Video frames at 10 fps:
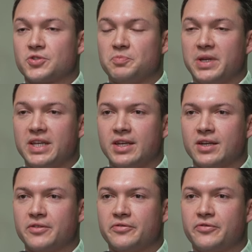speaking
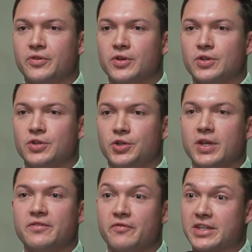of
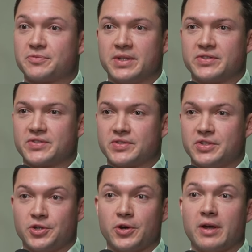investments,
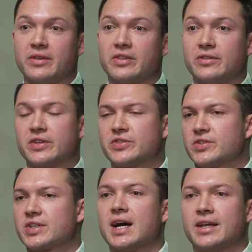I think this
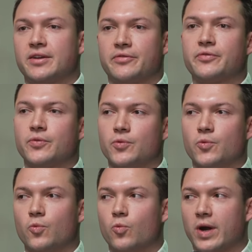is kind of
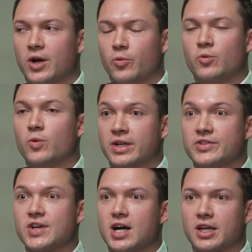where we want to
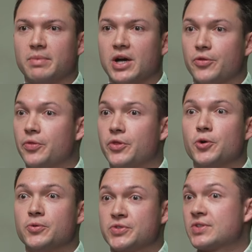talk about
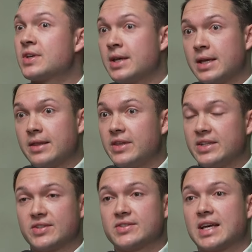those
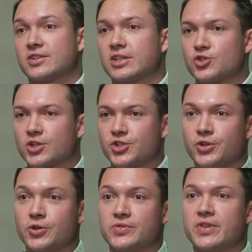things exactly like structured
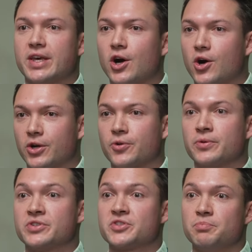notes that are
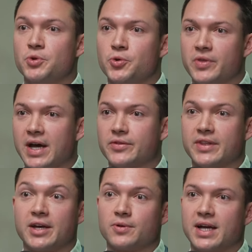going to smooth out
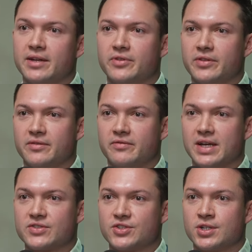that ride for the
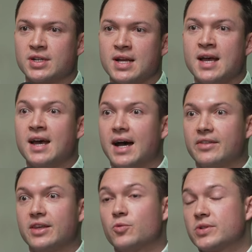investor. I
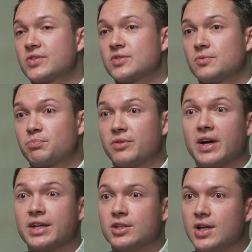think what's
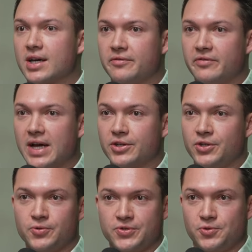providing a lot of
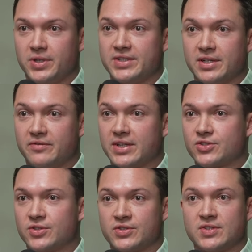value to retail
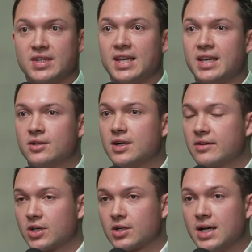investors today and a lot
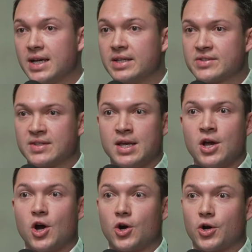of our clients
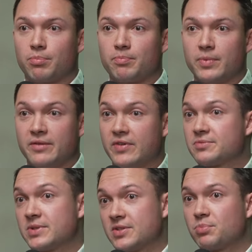are
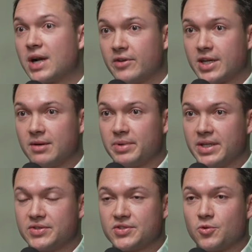investments in private
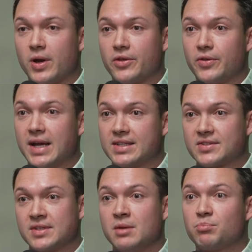companies. So whether
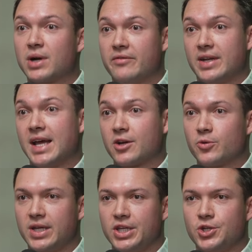that's private
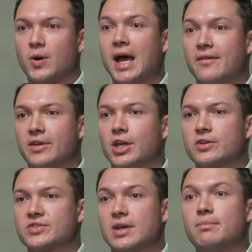equity, having
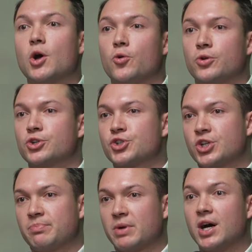some
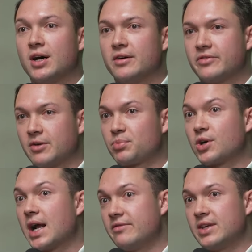ownership of a
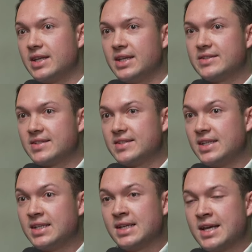private
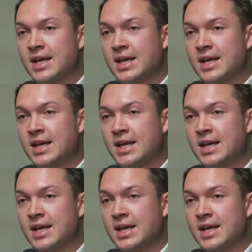entity,